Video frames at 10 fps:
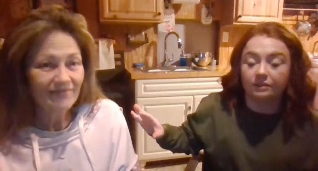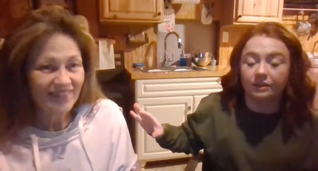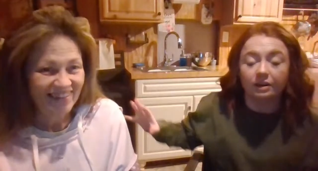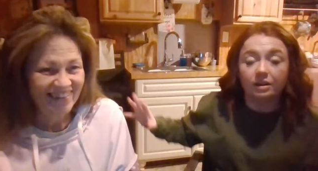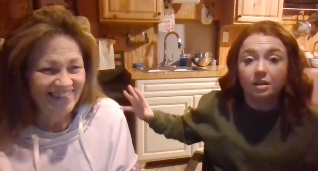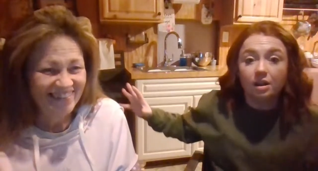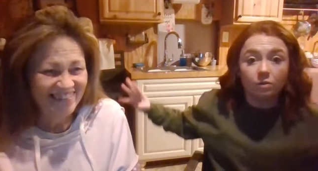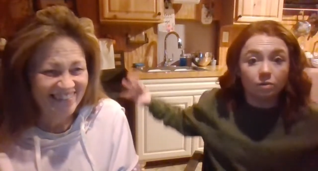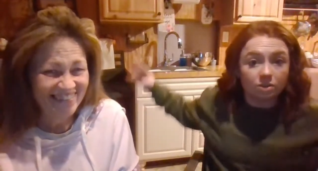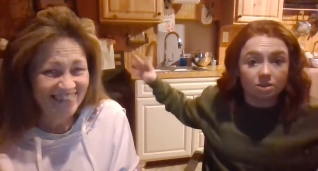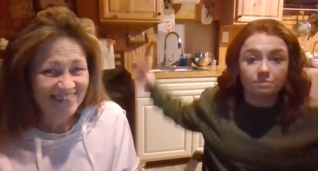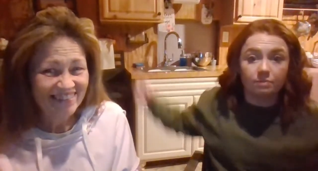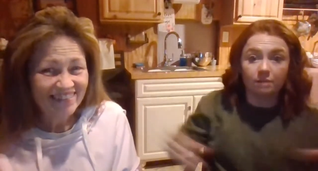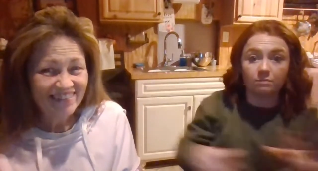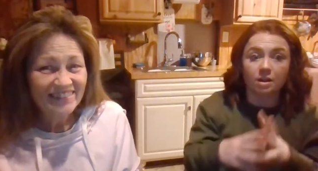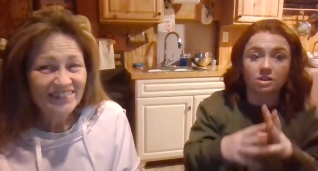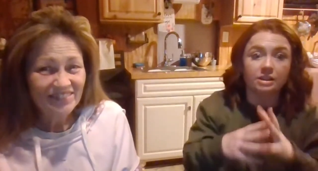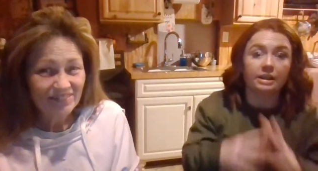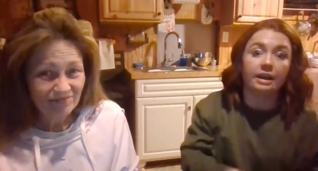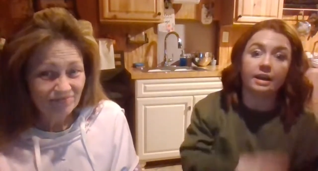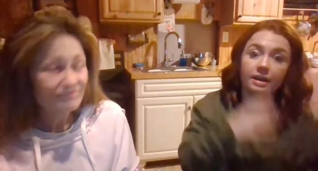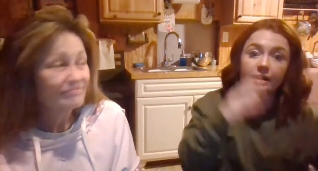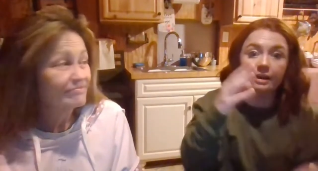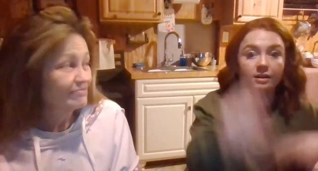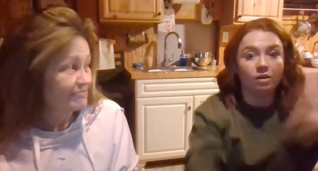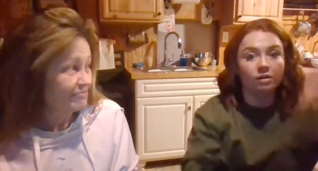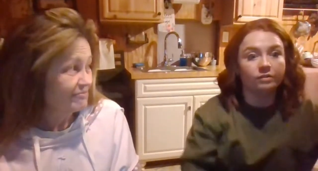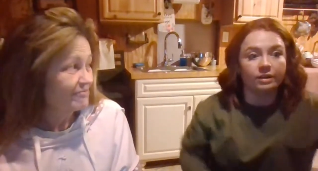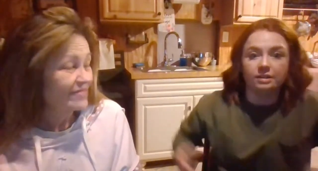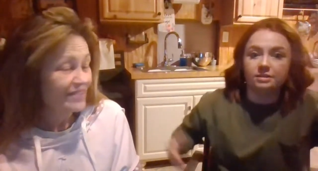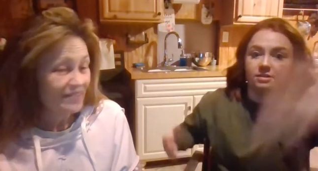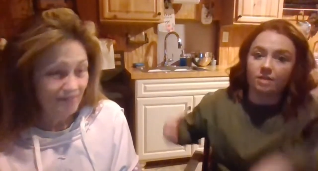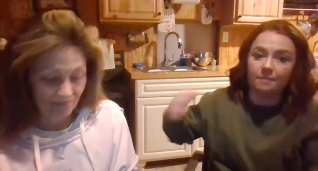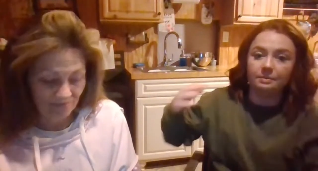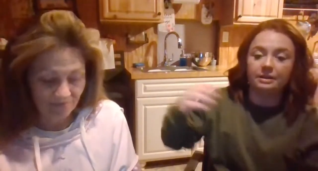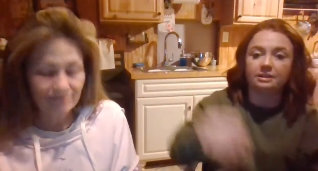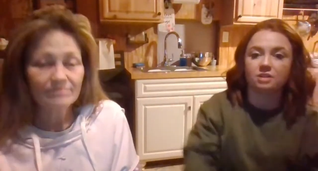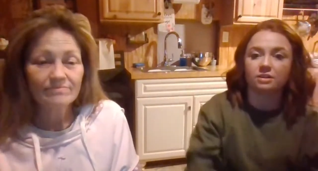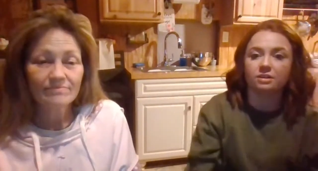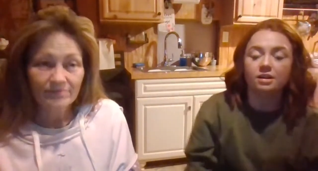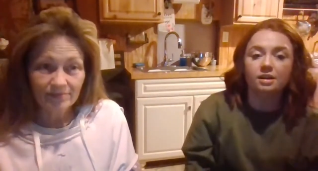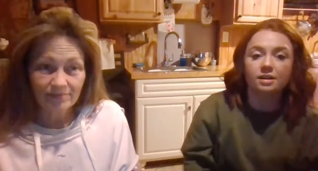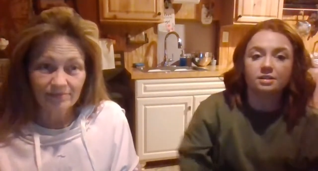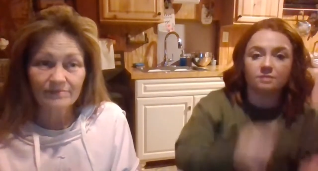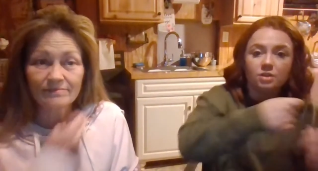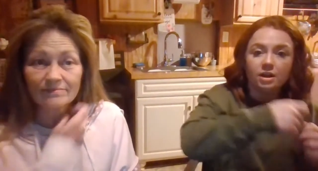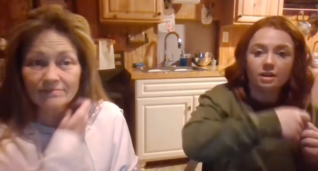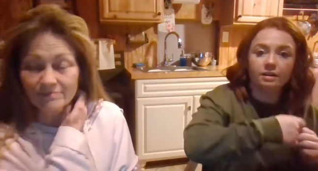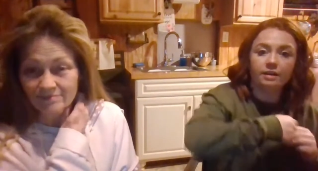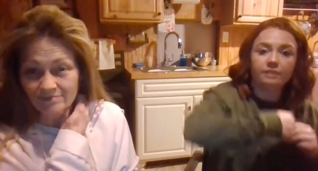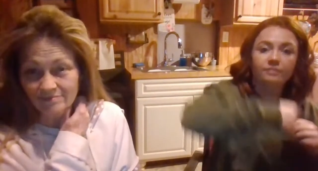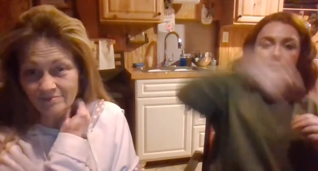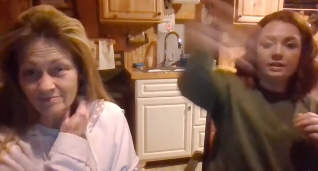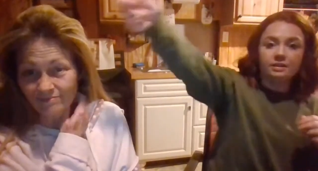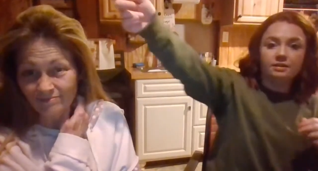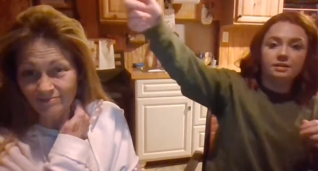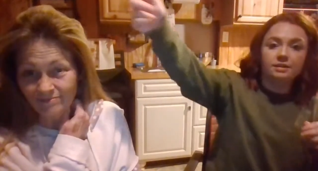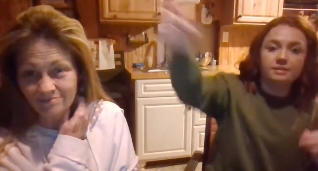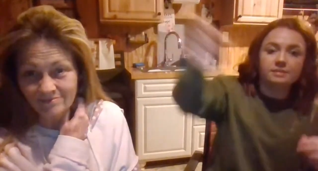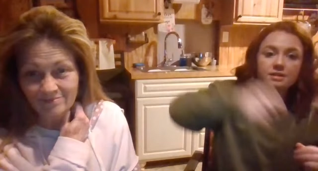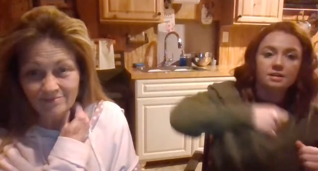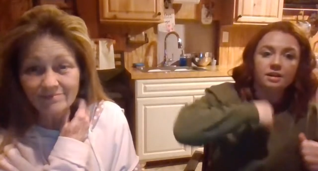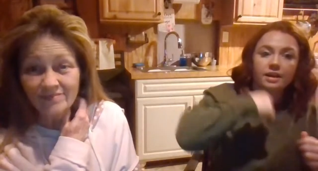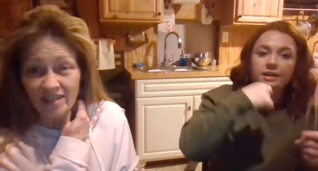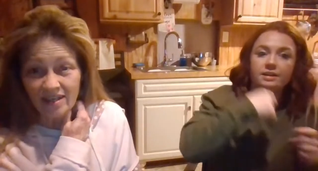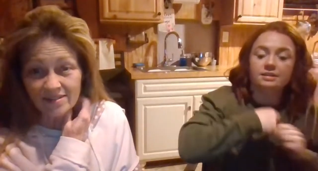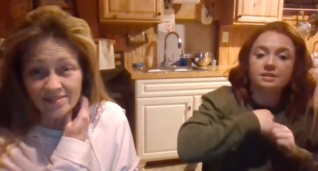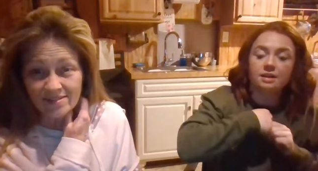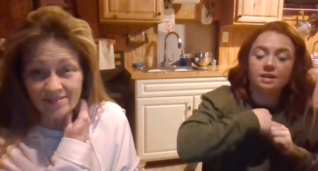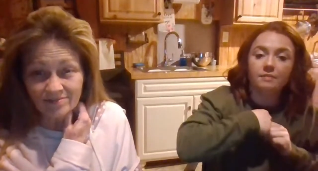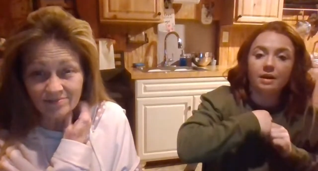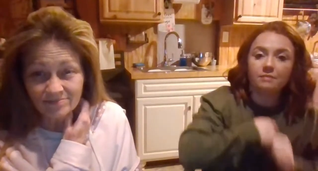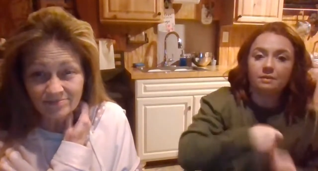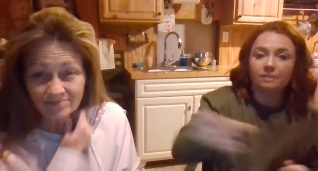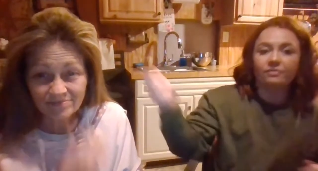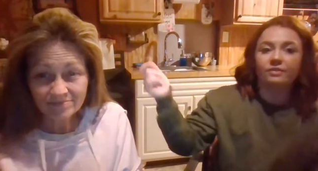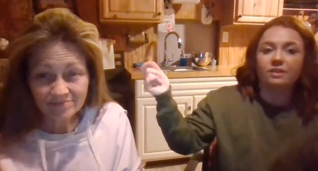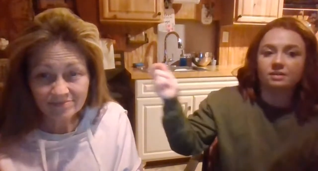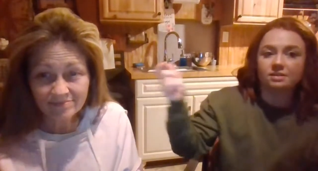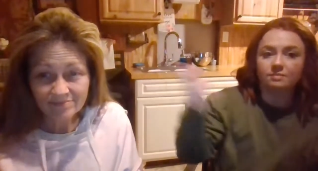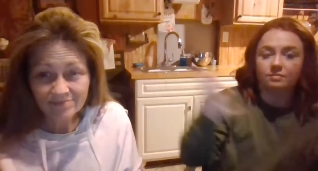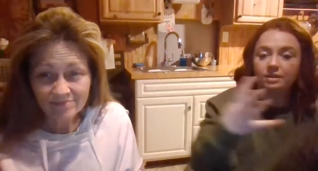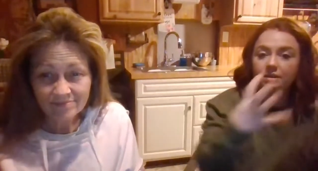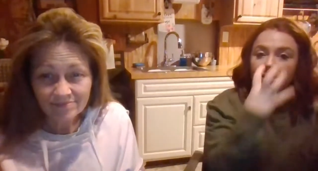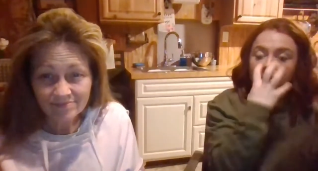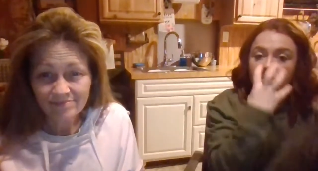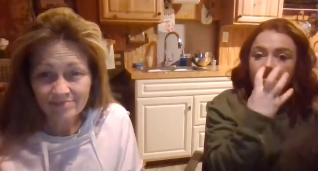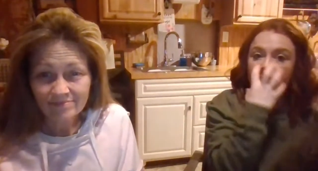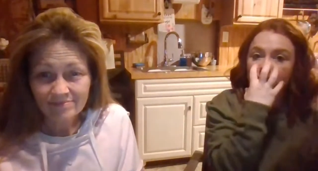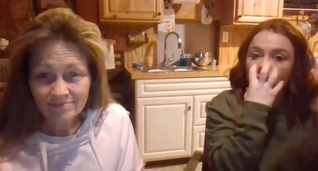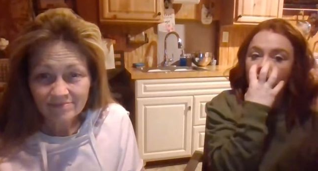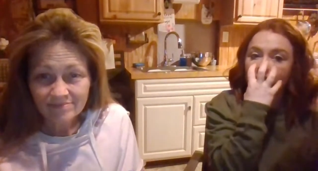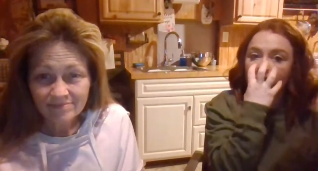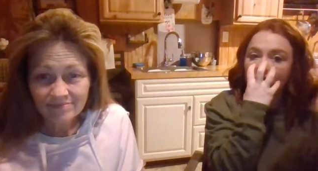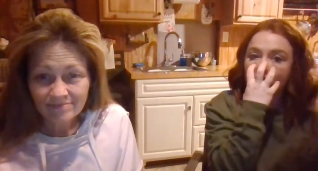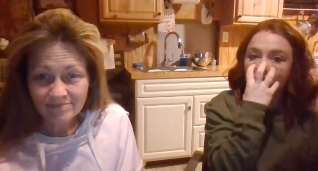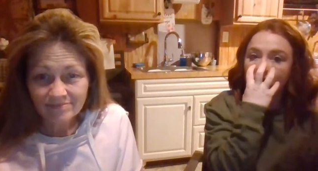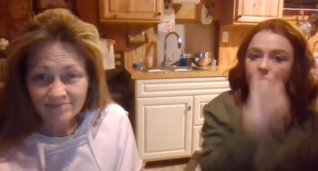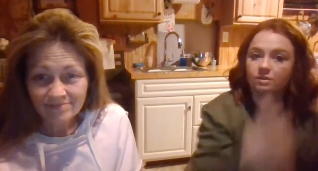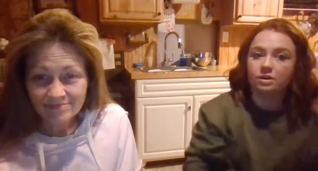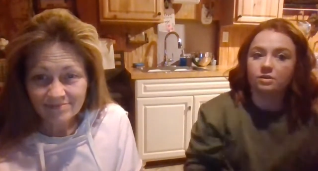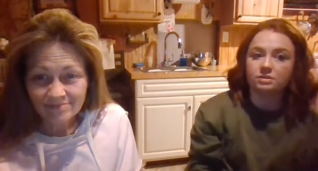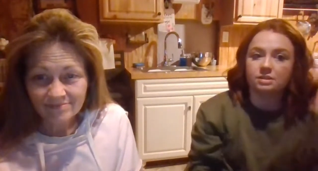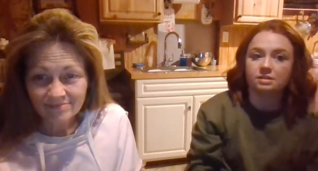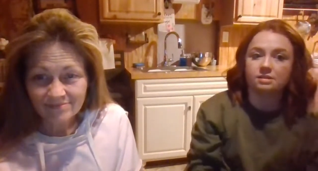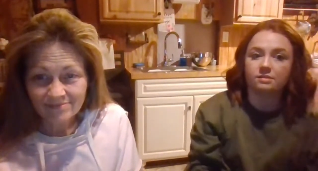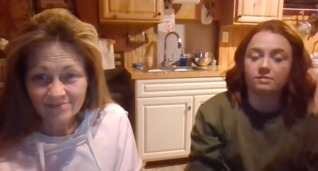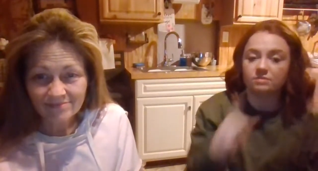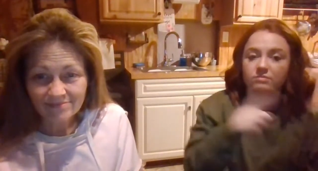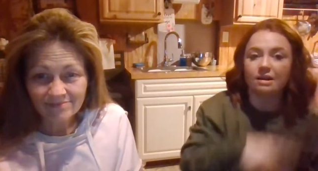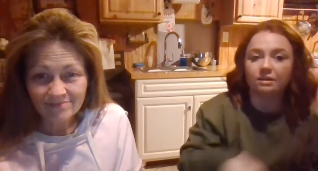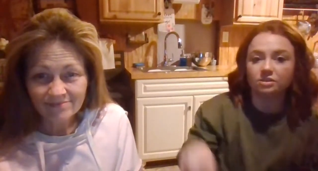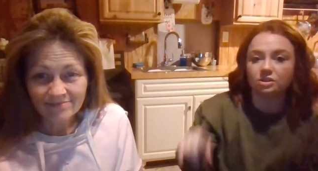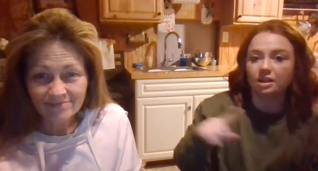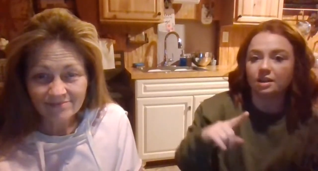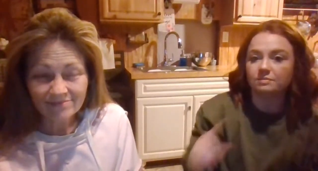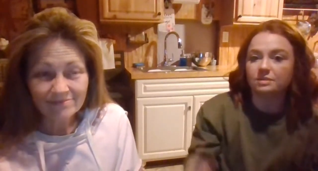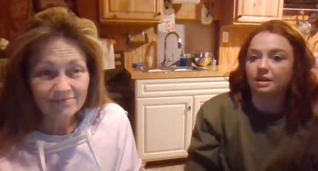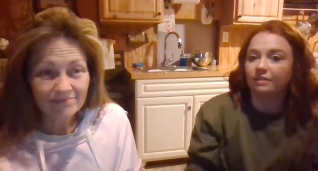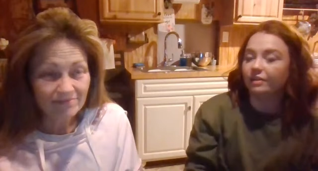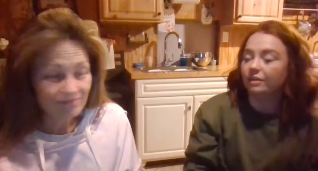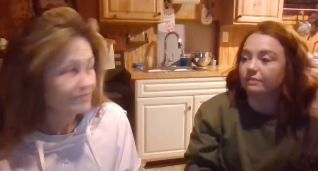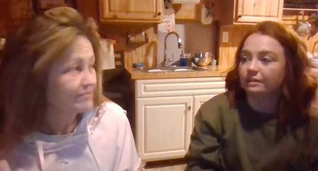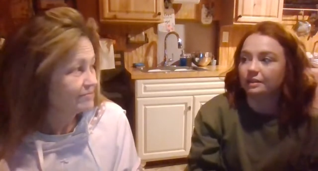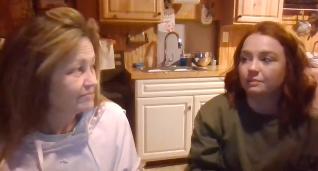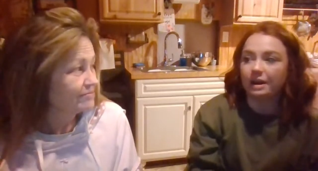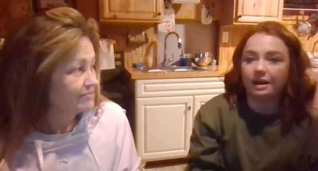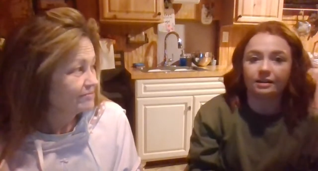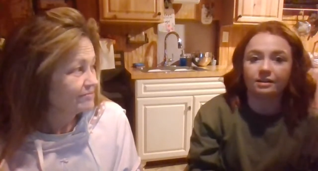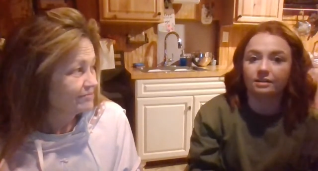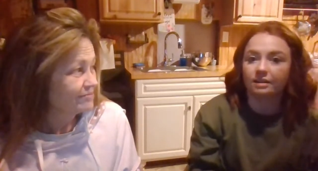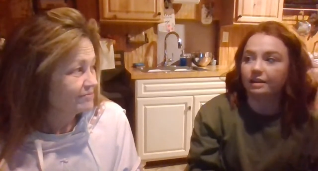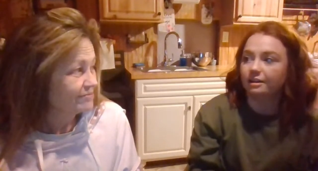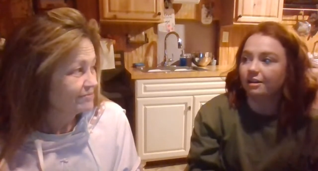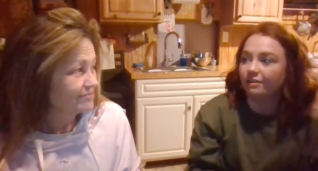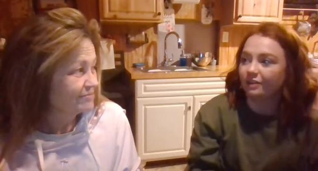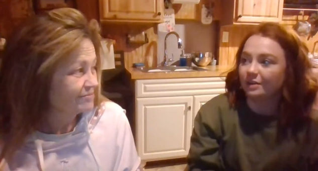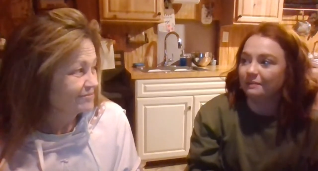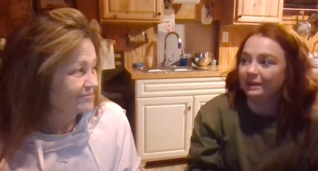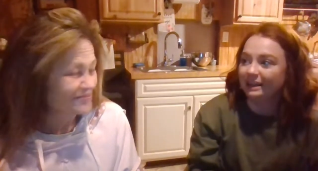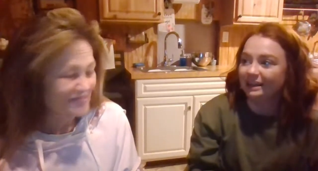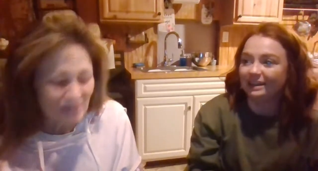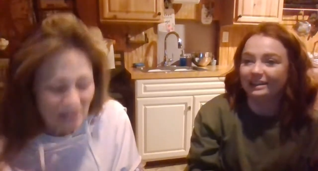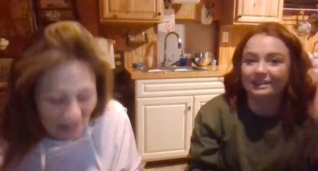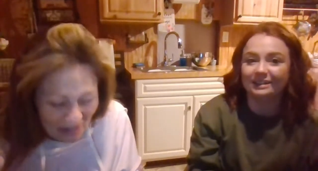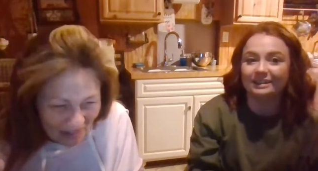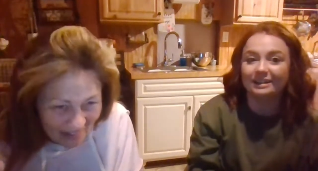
Speaker 1: there, we will just bum rush and get in it and over it and scrapping at each other. So mm-hmm. I'm trying to mm-hmm. like fling things. Yes. And um, I maybe flung something in one of, on one of their noses that was round shaped, and I felt really bad. I couldn't get it off for a mm-hmm. minute, and then